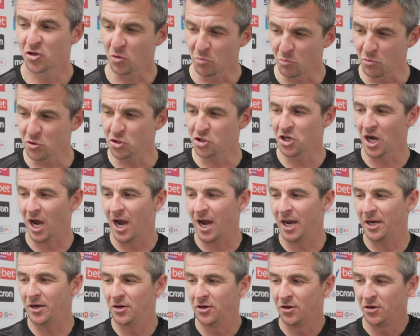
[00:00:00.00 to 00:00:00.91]
Sun was
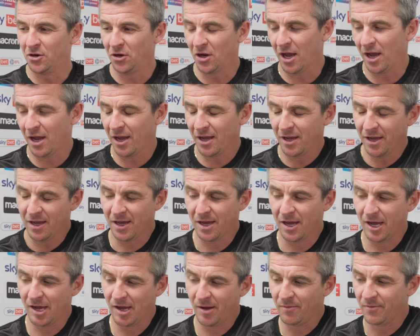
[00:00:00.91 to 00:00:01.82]
shining,
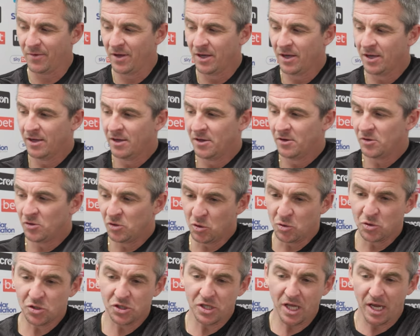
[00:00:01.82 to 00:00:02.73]
yeah.
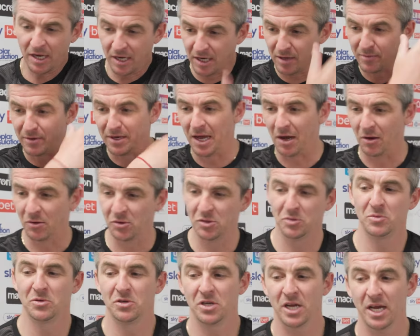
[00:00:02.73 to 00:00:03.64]
New stadium
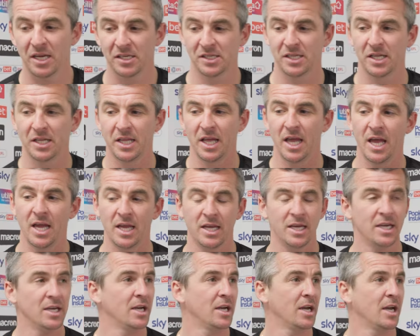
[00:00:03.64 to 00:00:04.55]
announcement
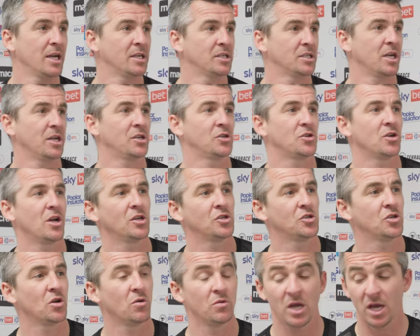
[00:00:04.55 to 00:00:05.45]
yesterday, etc.
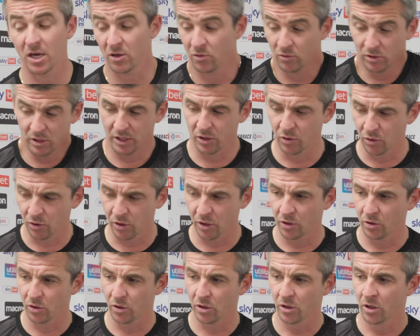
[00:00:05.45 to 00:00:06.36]
So, yeah, well,
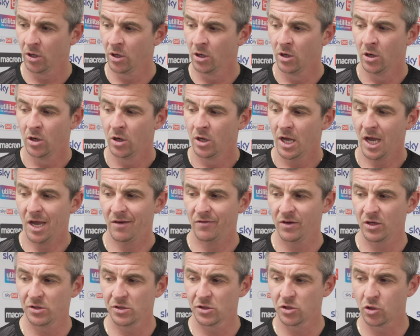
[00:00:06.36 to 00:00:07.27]
look,
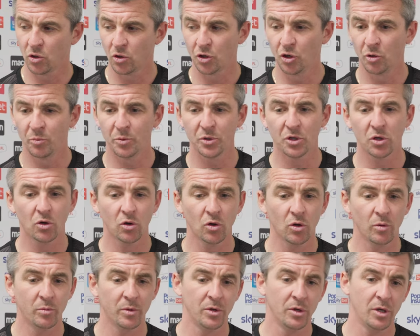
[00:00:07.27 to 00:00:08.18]
Everton's looking up at the
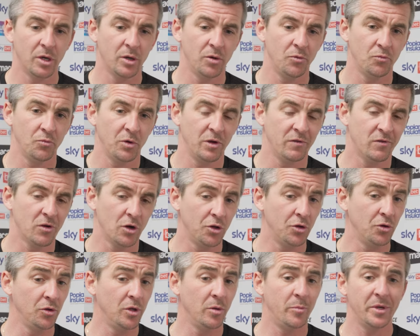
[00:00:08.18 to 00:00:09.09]
club, and we've got
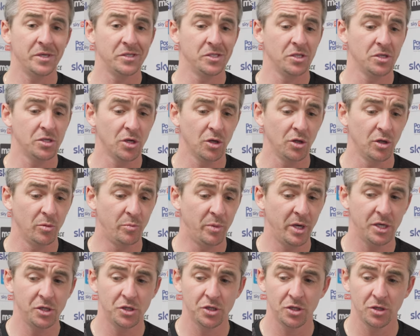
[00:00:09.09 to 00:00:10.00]
to do the business on the
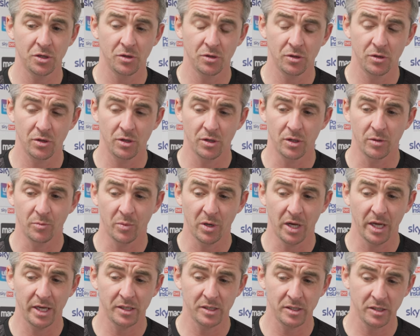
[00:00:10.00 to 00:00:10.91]
pitch, and the
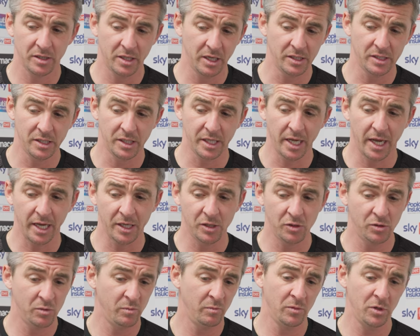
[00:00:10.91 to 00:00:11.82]
players, I think,
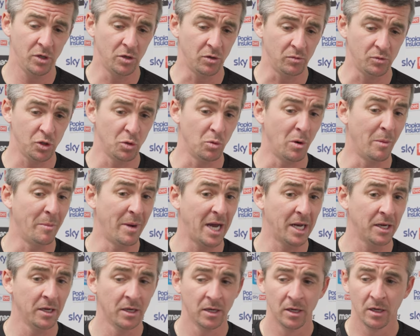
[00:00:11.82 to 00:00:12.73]
today, you know, to a
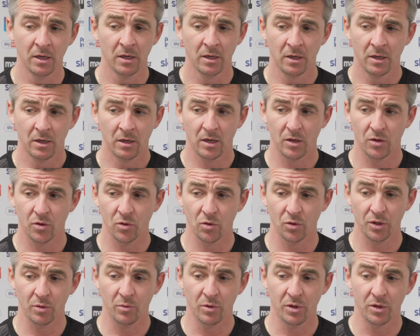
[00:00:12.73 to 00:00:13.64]
man, I
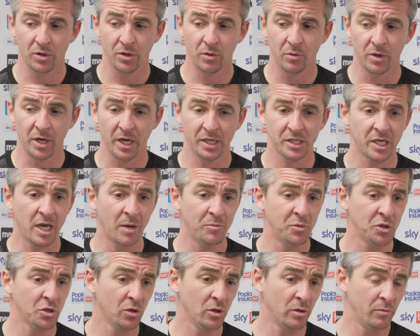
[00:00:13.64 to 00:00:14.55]
thought they were
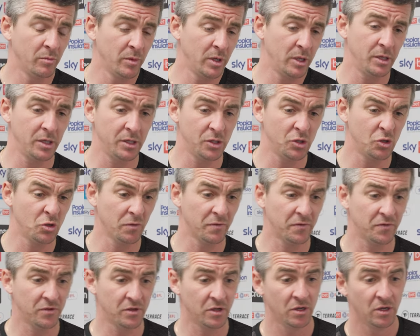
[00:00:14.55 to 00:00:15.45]
exceptional. It's
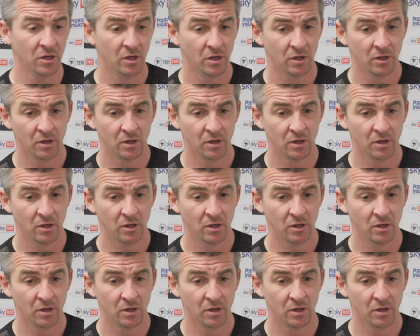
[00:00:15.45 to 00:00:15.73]
tough to,